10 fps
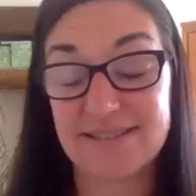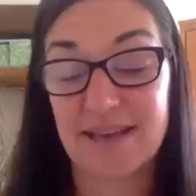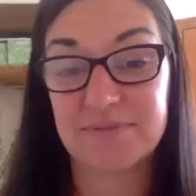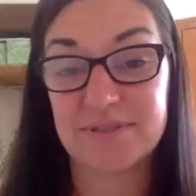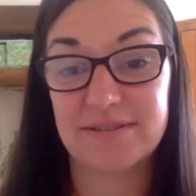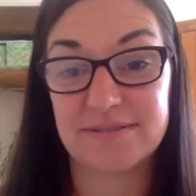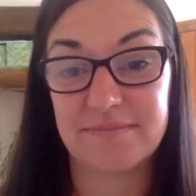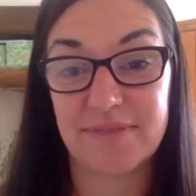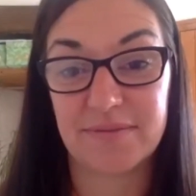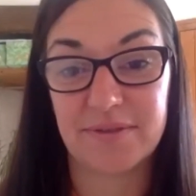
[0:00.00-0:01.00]
absolutely
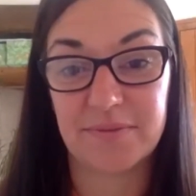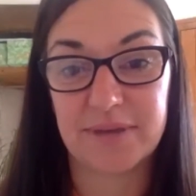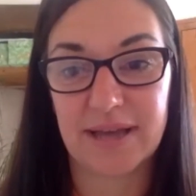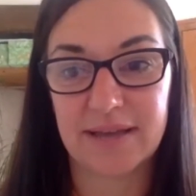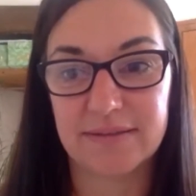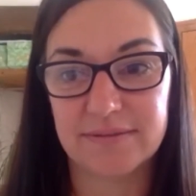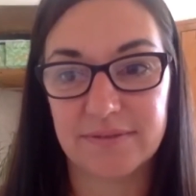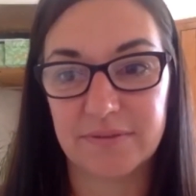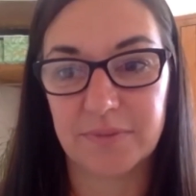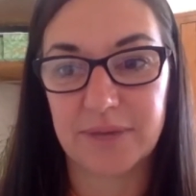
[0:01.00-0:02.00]
something that we can
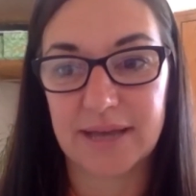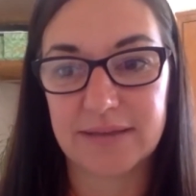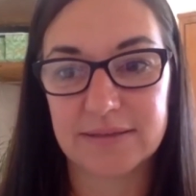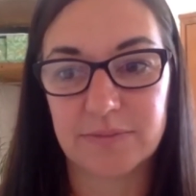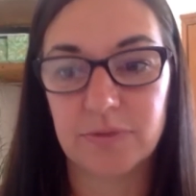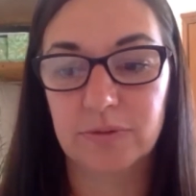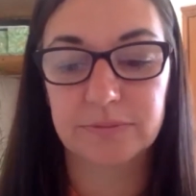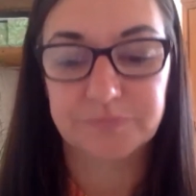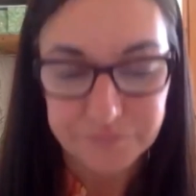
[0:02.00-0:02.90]
support.